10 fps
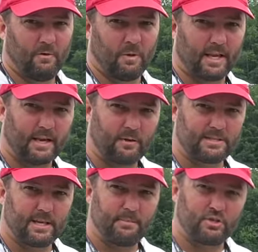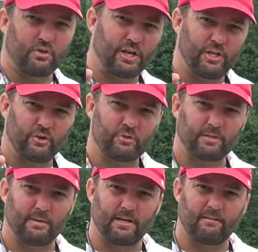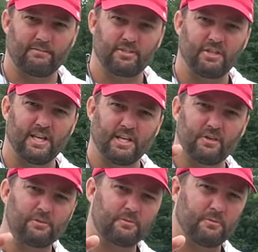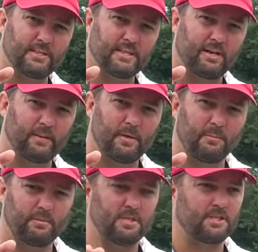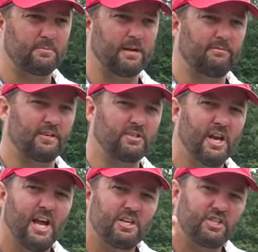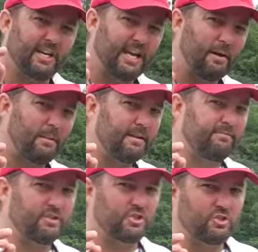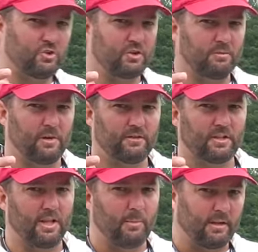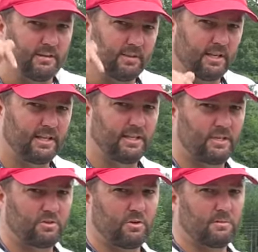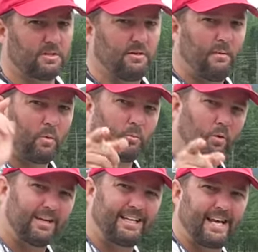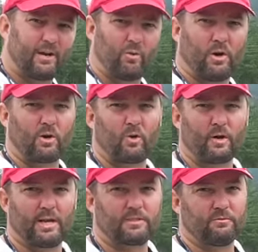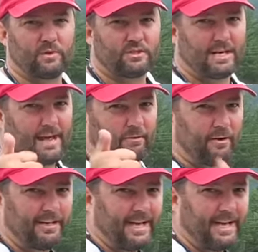Well, like I always say, be sure to introduce somebody to fishing. Introduce them to my channel. Let me help you teach them how to fish. Check out my Fishing Shirt of the Month Club. I'll leave the link in the description. More importantly, get out on the water, go and catch some fish, and have a great